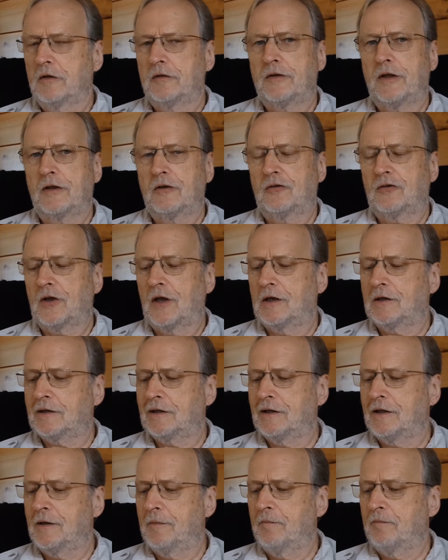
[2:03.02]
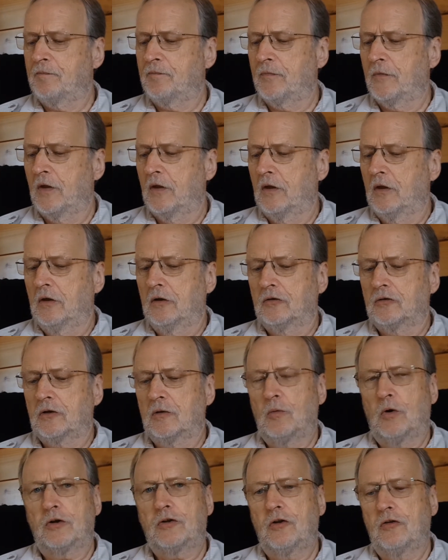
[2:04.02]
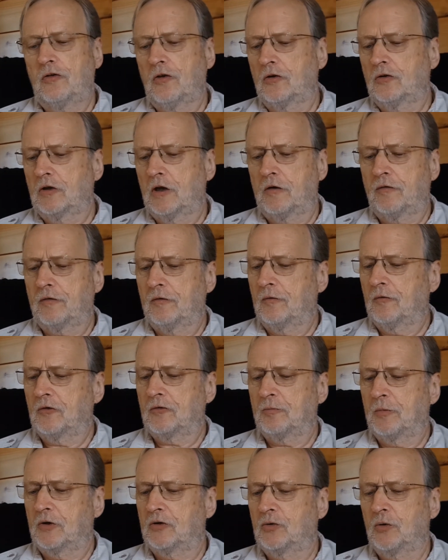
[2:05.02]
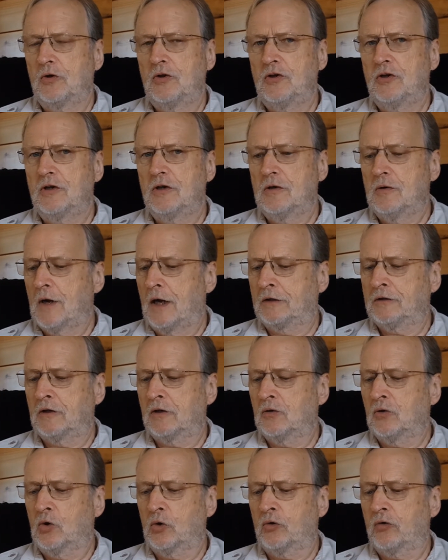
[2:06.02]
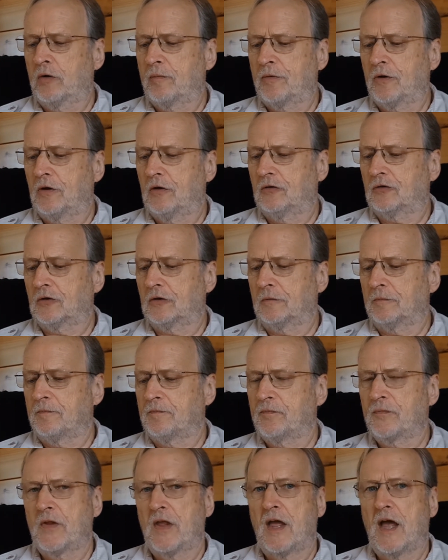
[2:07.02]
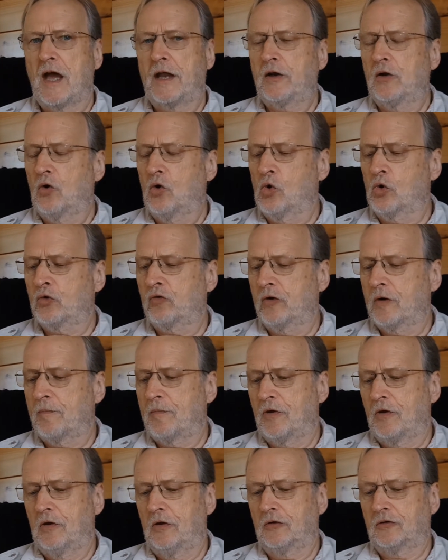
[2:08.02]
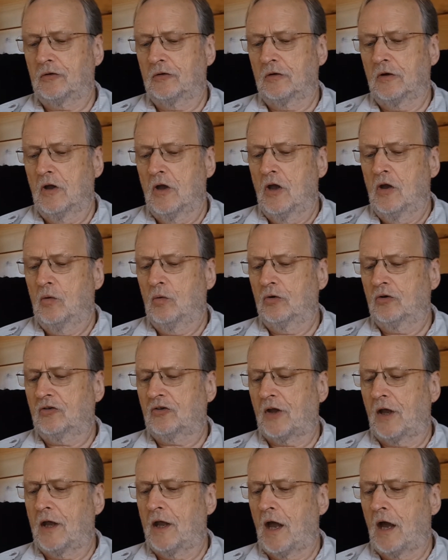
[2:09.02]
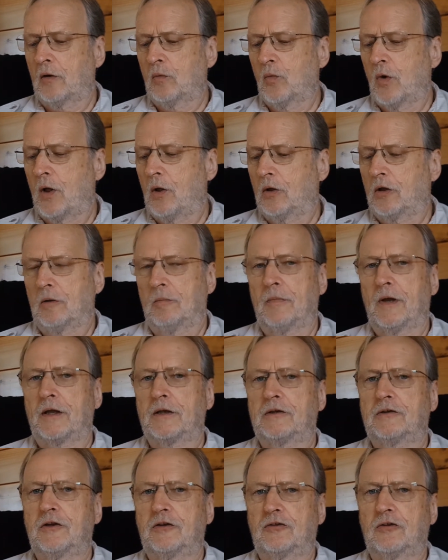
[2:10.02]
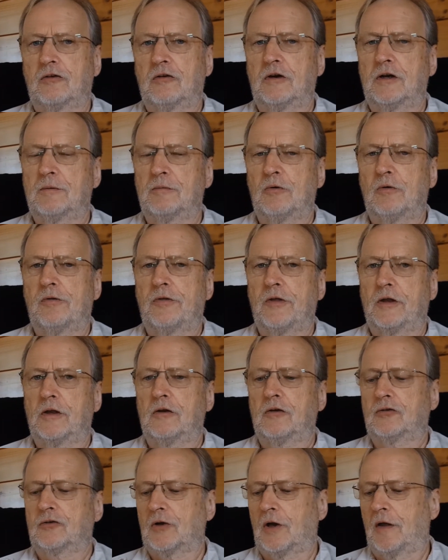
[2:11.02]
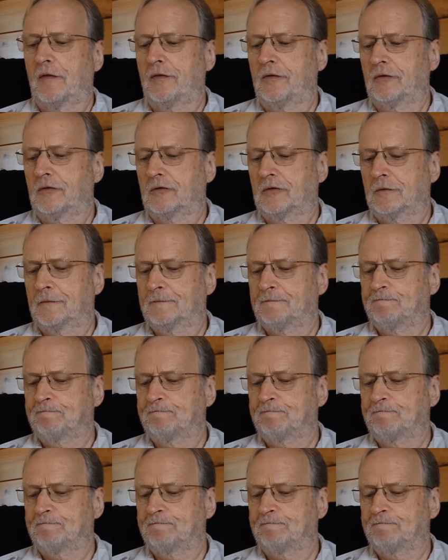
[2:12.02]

then say to him, so what is the difference between you and an ordinary person? An ordinary person would say unwelcome and disagreeable things to others.